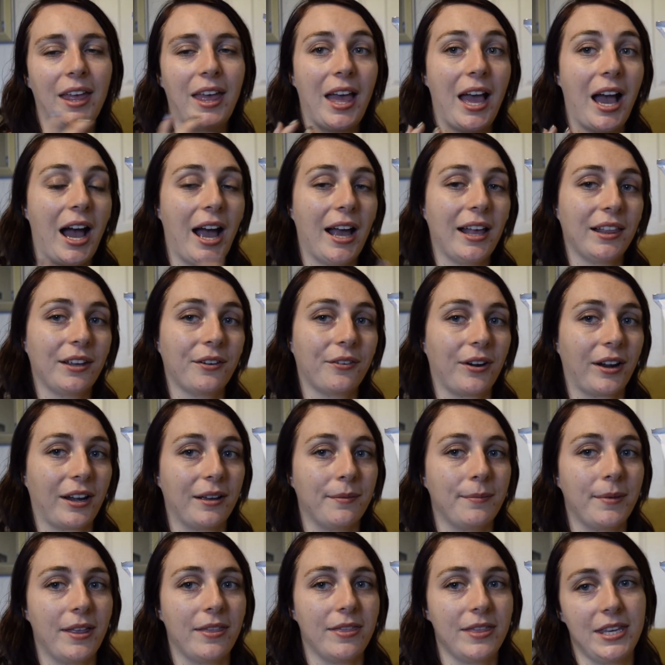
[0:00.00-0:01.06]
highly
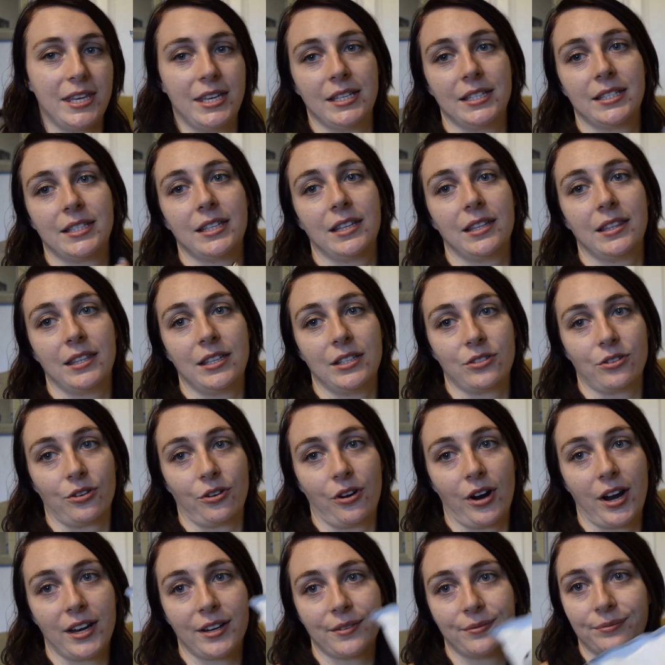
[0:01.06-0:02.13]
recommend these. These are
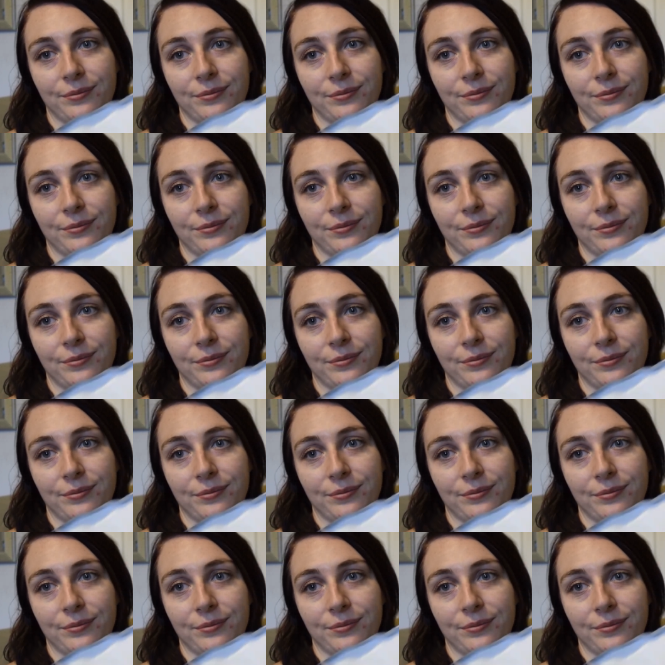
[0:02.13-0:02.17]
great.